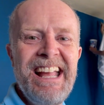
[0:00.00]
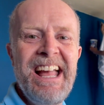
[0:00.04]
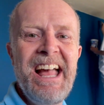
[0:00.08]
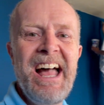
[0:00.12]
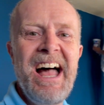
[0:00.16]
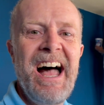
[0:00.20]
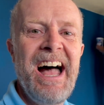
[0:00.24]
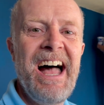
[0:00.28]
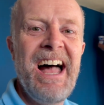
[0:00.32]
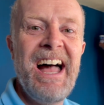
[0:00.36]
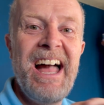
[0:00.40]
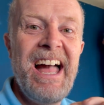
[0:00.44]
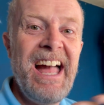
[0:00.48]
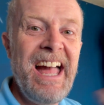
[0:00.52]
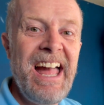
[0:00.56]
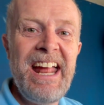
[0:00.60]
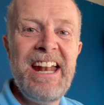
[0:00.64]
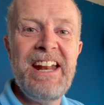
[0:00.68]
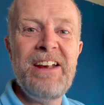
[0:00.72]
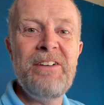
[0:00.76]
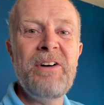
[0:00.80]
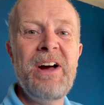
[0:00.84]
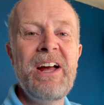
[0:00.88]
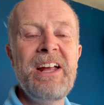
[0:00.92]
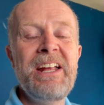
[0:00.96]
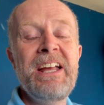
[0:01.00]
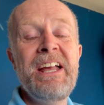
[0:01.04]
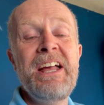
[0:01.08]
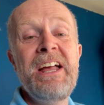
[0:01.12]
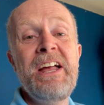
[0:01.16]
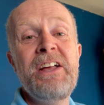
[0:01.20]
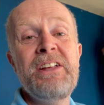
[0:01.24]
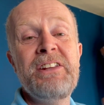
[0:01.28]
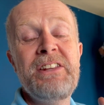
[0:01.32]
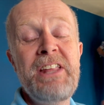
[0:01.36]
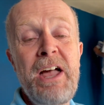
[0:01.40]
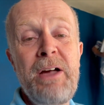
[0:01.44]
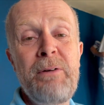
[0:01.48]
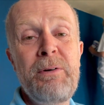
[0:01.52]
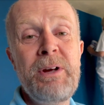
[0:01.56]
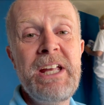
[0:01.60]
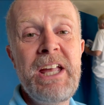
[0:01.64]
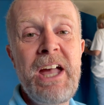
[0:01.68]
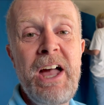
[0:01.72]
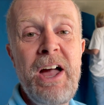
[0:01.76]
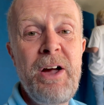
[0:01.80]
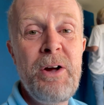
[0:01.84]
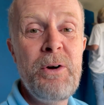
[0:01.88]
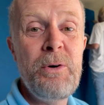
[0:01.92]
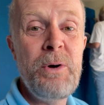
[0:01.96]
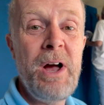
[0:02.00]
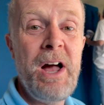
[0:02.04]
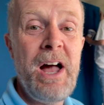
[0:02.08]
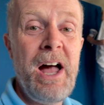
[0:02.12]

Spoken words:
anyway, there we go.